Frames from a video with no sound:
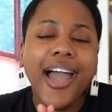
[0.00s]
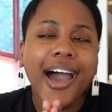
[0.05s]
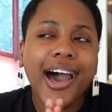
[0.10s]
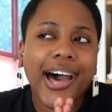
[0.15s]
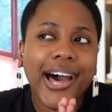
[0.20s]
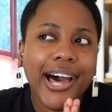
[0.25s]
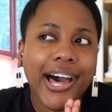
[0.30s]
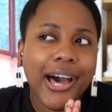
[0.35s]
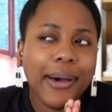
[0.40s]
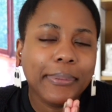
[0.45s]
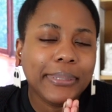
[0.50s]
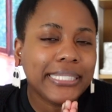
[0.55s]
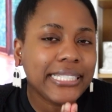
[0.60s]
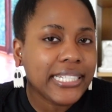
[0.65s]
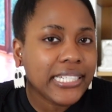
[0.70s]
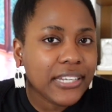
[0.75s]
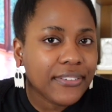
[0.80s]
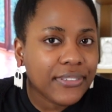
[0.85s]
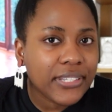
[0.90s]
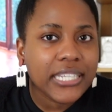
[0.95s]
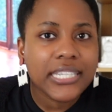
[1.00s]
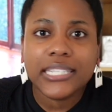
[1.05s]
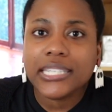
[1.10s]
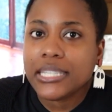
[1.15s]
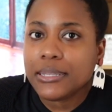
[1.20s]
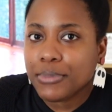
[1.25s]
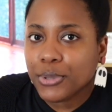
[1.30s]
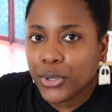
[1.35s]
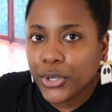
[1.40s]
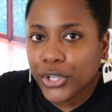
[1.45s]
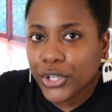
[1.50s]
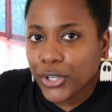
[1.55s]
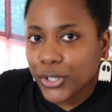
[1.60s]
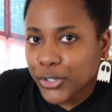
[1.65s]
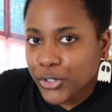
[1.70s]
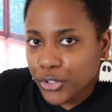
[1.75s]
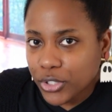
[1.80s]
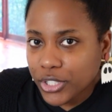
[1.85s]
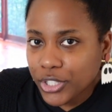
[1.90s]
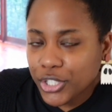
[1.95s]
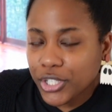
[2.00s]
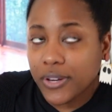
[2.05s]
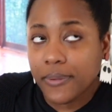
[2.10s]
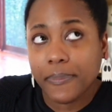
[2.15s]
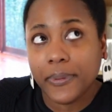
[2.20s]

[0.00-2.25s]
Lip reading: because that definitely is in the Broken Earth trilogy.